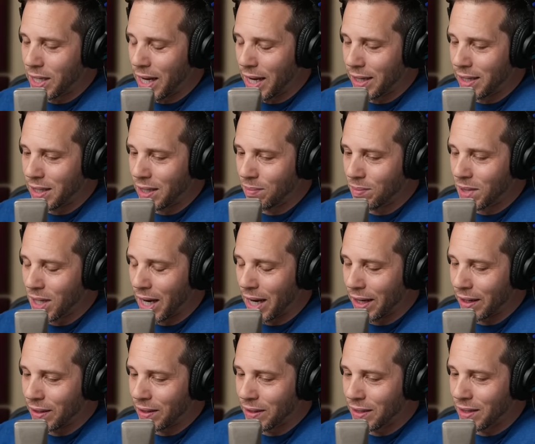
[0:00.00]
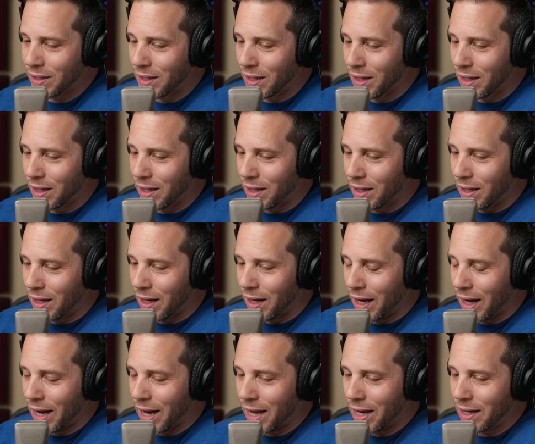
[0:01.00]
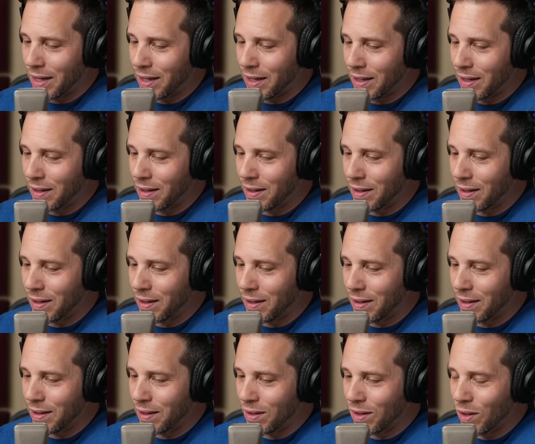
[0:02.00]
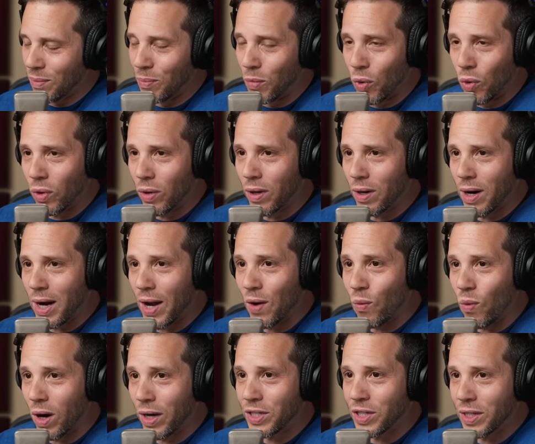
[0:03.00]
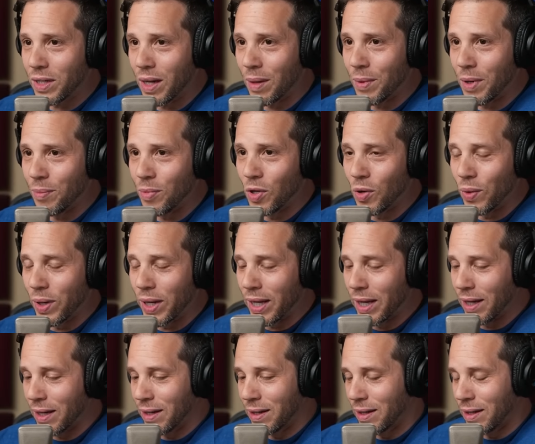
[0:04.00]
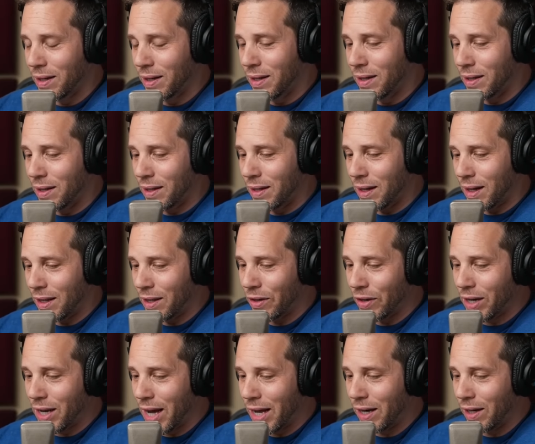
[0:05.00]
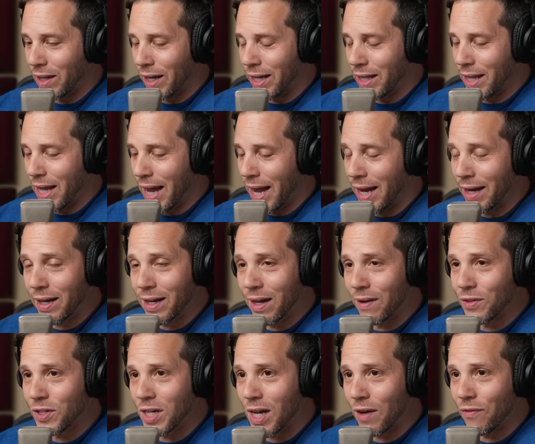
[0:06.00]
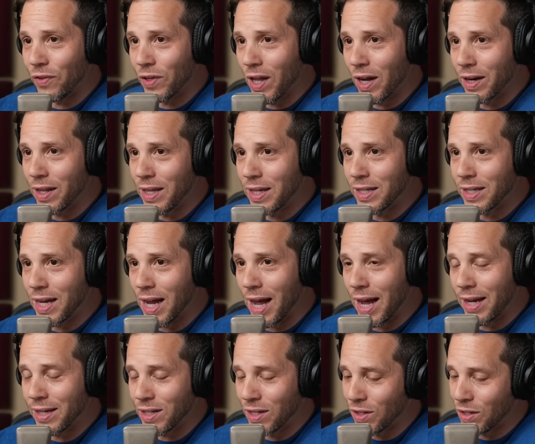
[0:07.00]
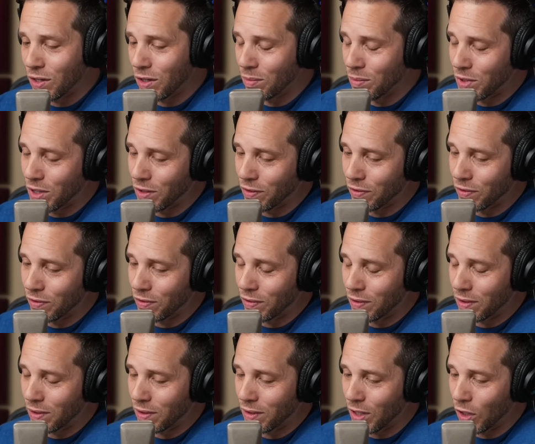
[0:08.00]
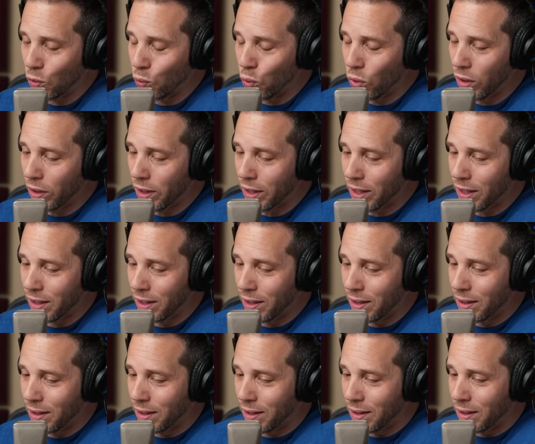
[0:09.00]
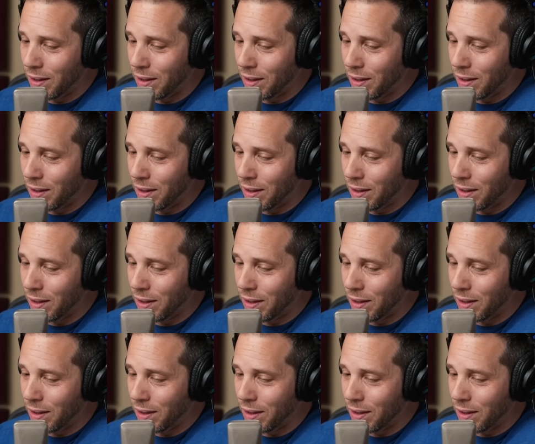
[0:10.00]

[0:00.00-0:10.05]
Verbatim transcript: for the tag team titles, and the more I watch WWE, and they're kind of letting the handcuffs off a lot of these guys in terms of their work,